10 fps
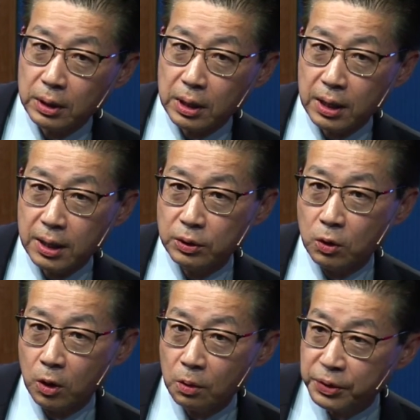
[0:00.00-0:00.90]
and
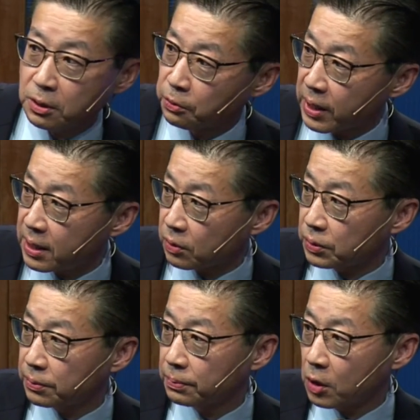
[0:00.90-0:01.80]
hopping around,
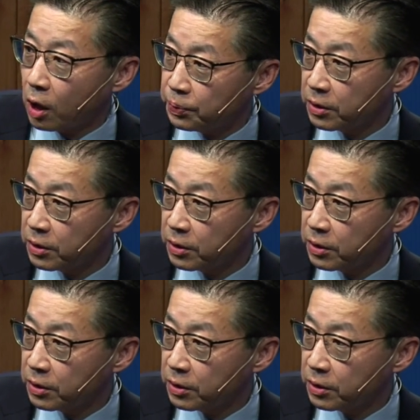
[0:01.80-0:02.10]
hopping